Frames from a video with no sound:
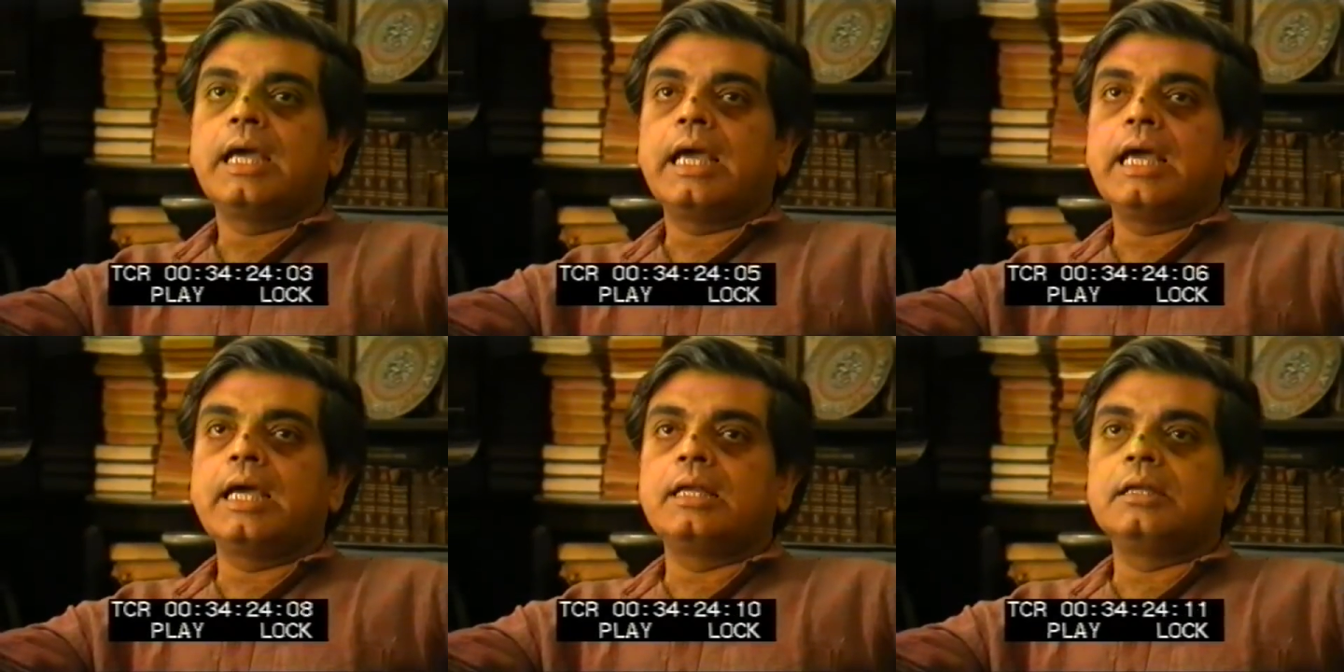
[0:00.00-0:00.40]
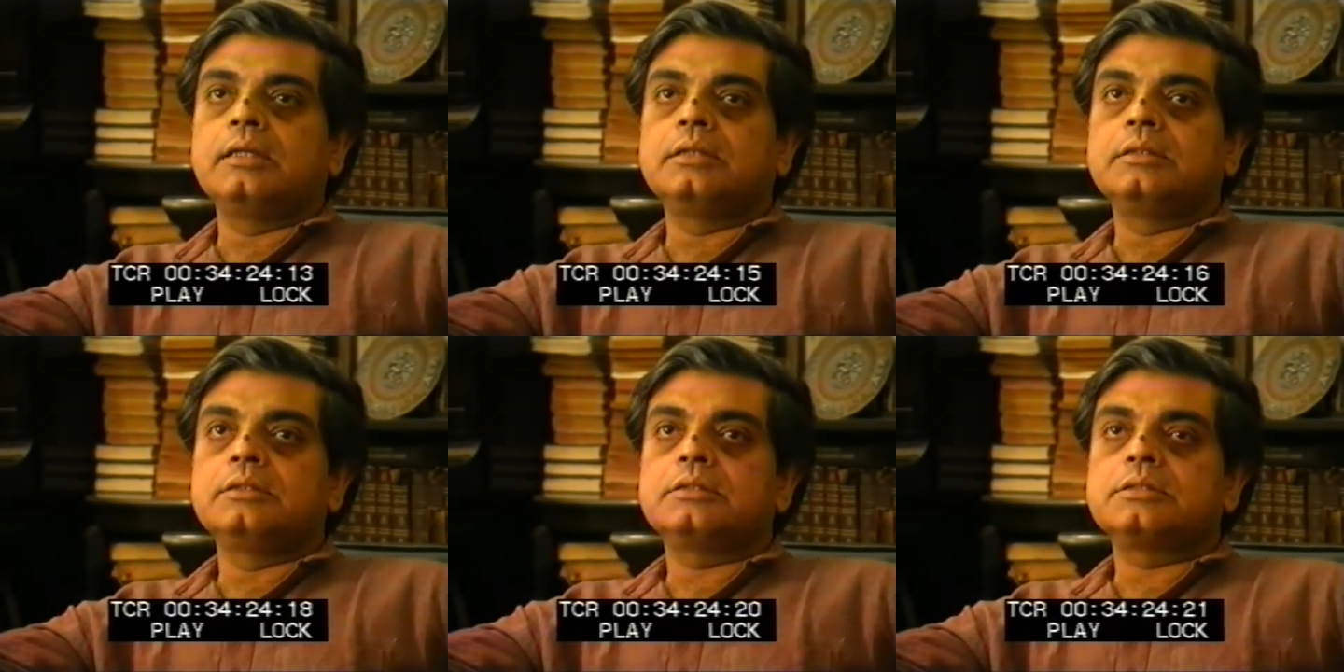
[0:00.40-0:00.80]

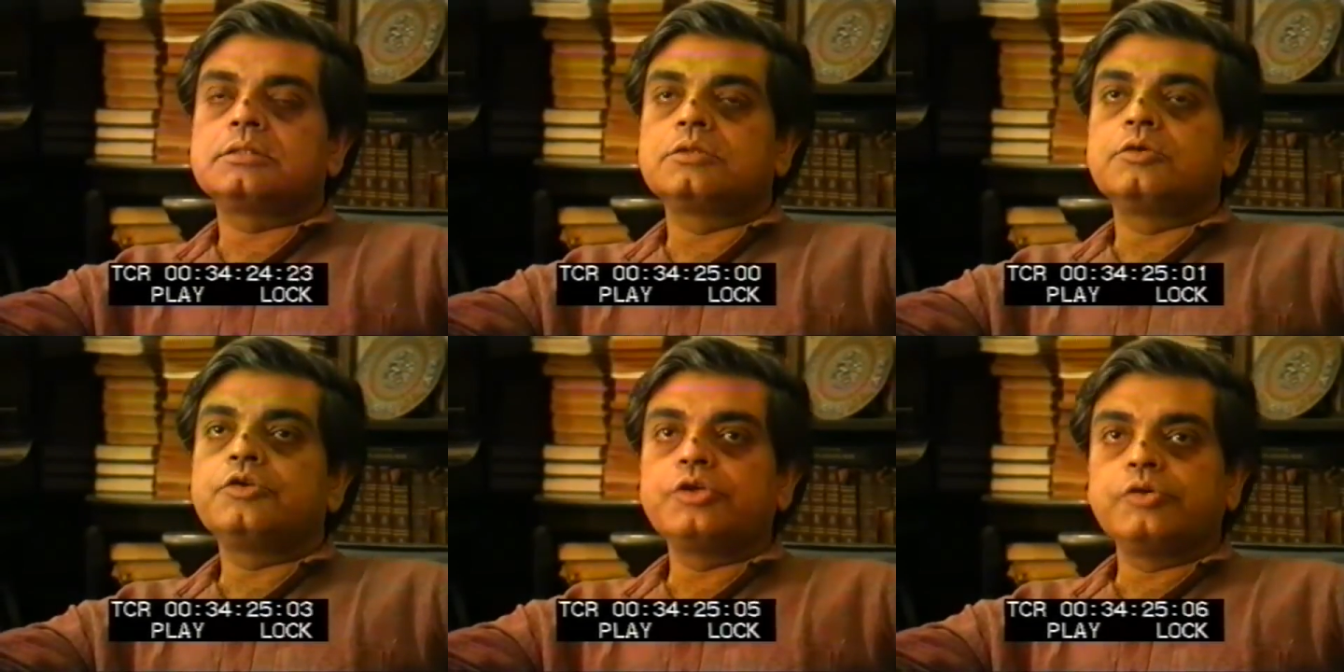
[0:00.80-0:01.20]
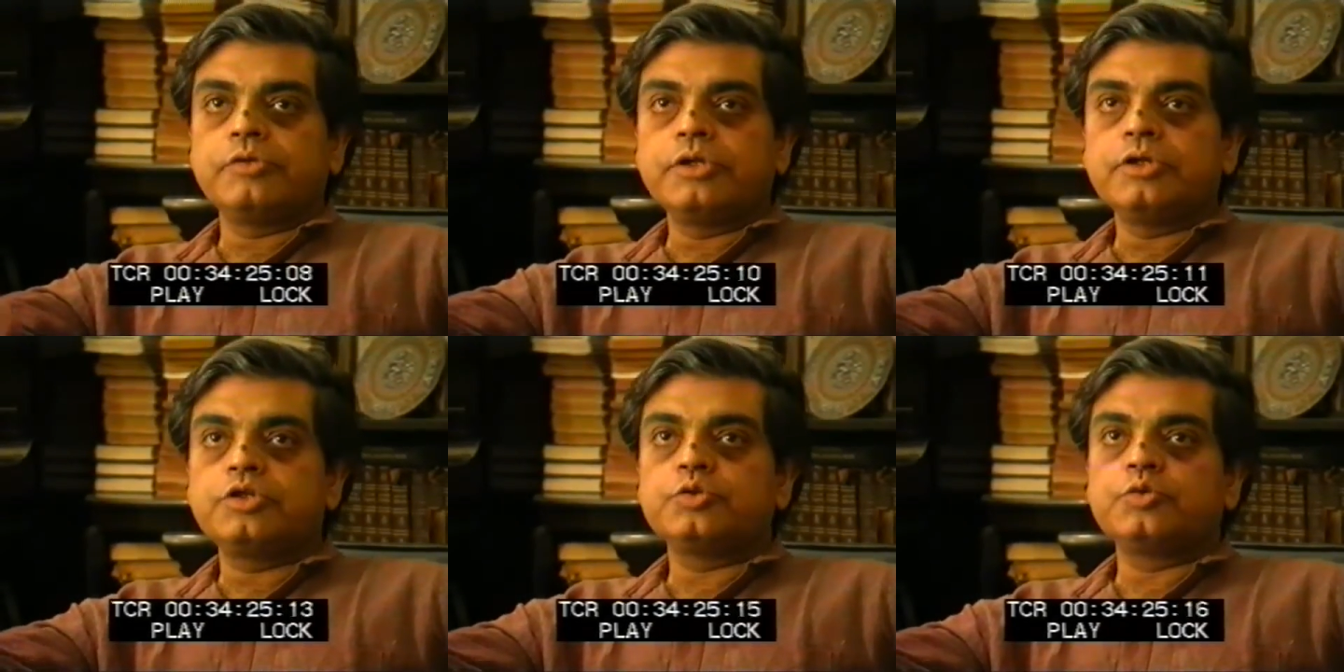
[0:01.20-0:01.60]
And so
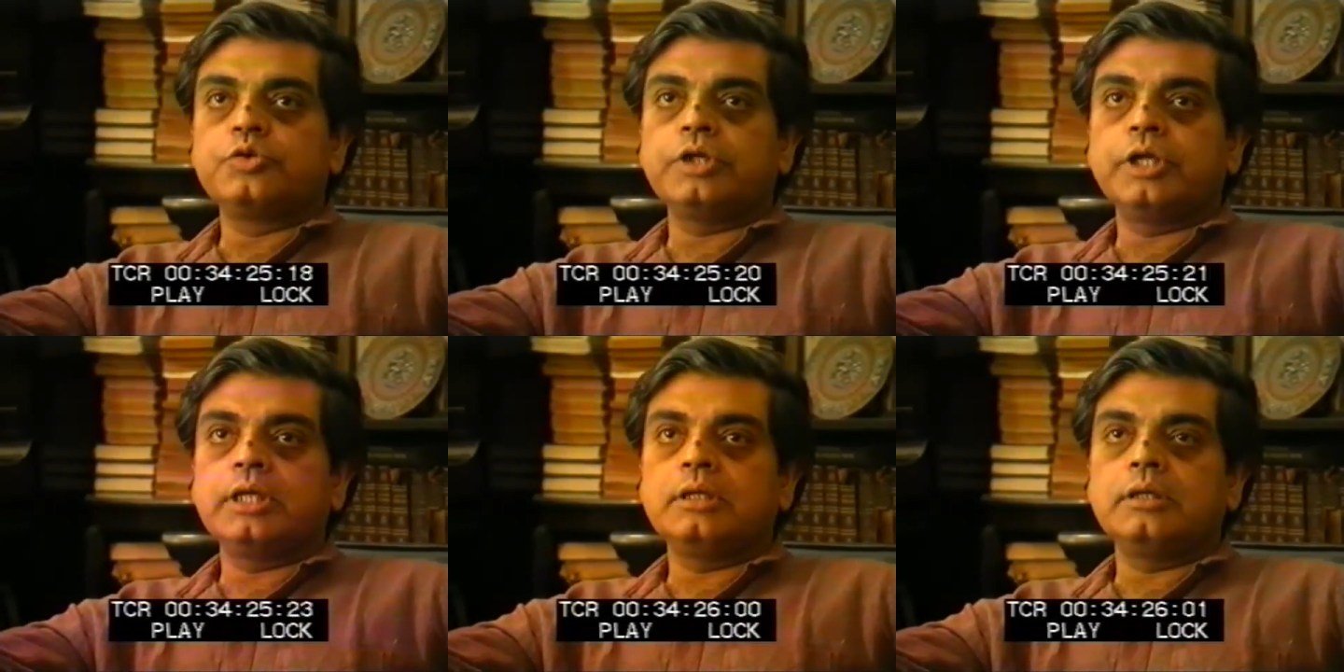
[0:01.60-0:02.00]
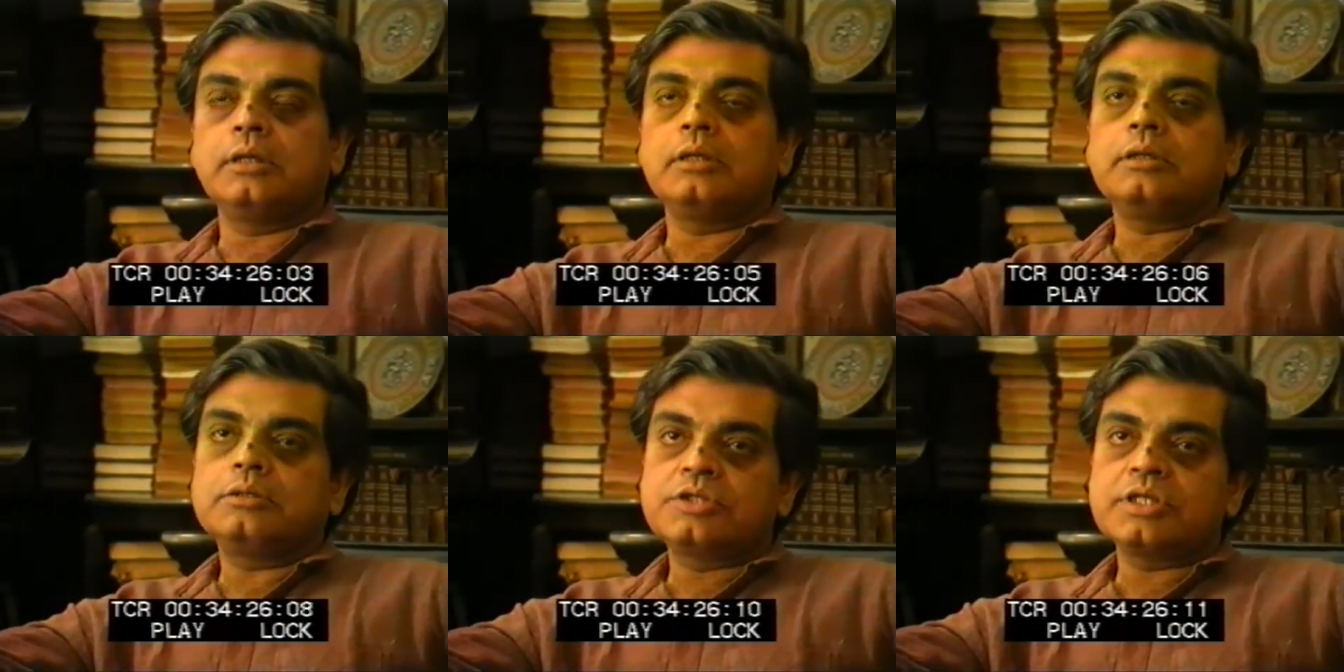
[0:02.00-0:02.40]
during shooting,
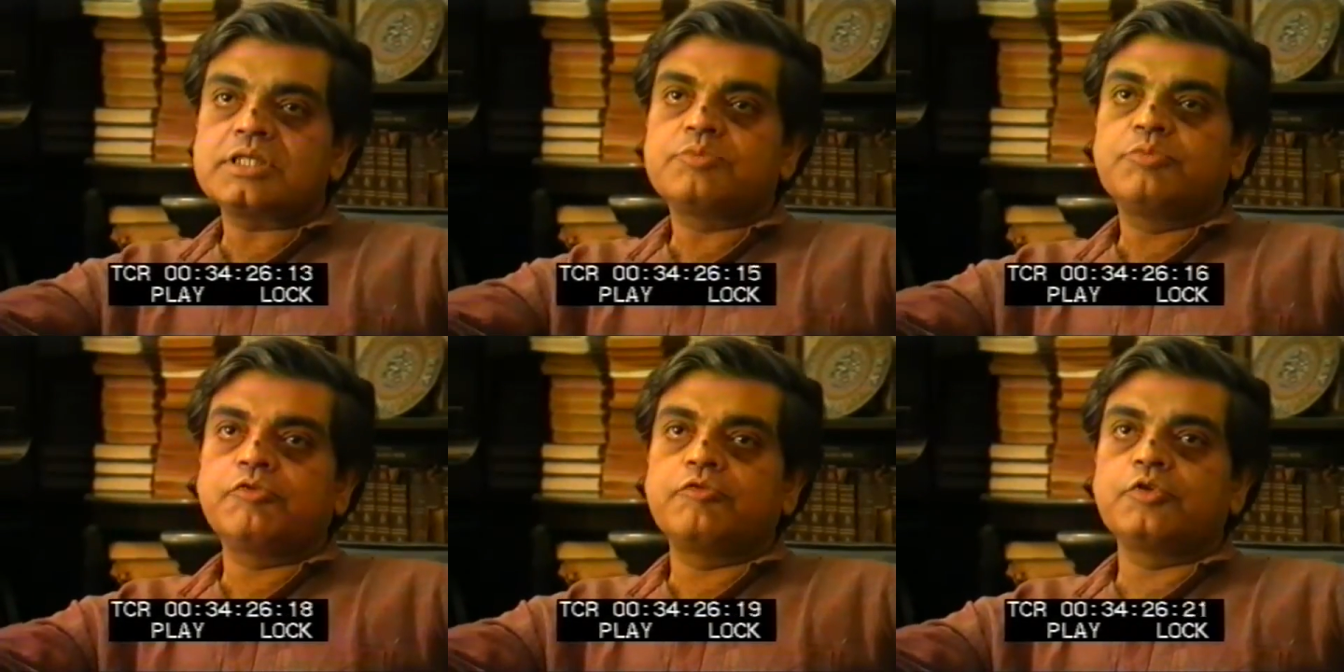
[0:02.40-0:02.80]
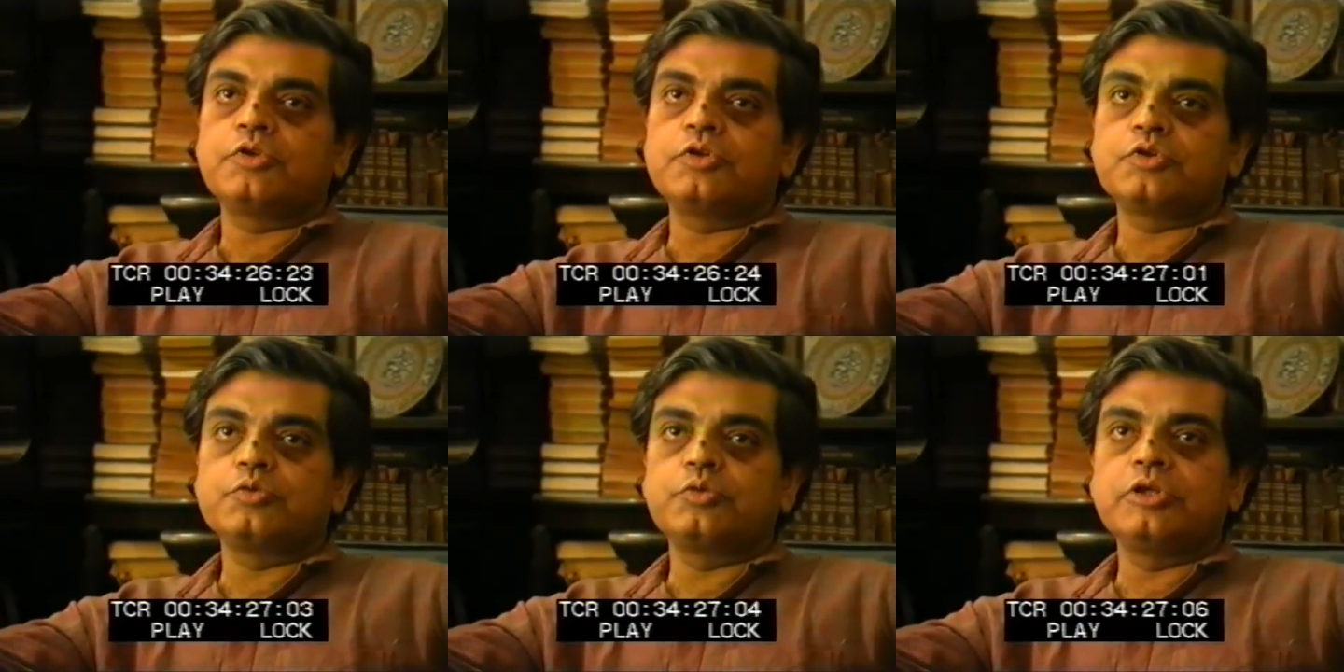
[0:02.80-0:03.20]
just before
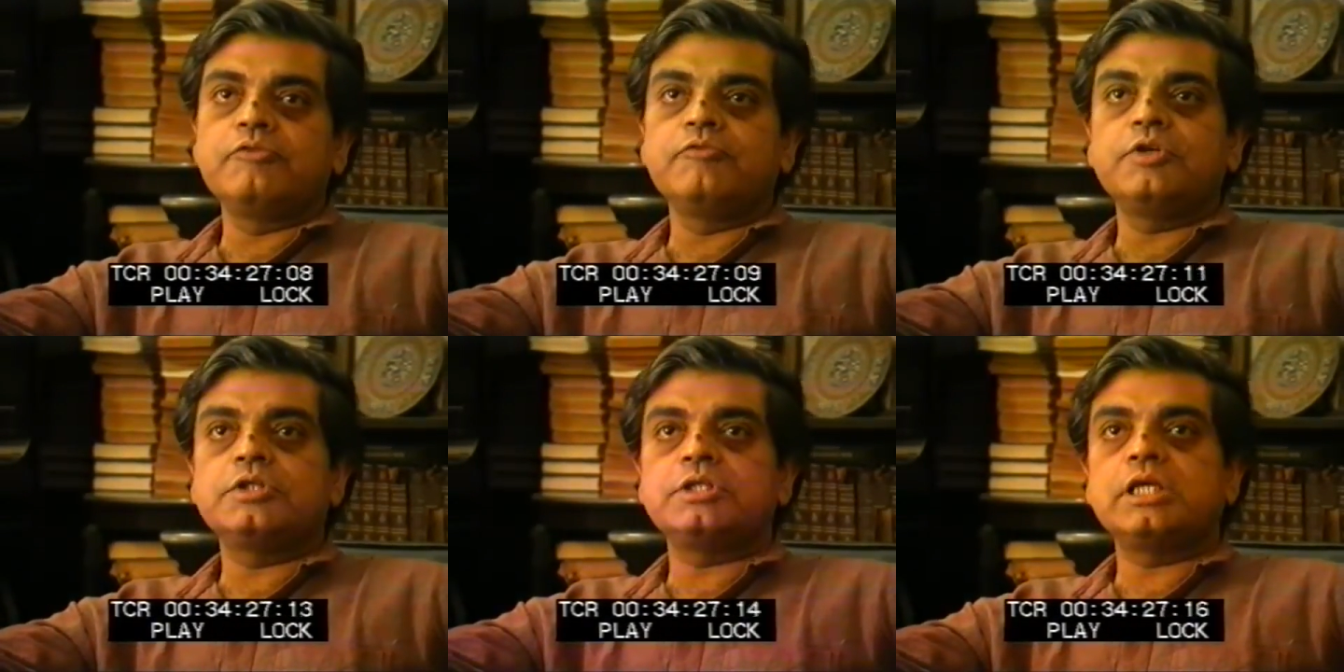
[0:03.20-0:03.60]
the shooting, we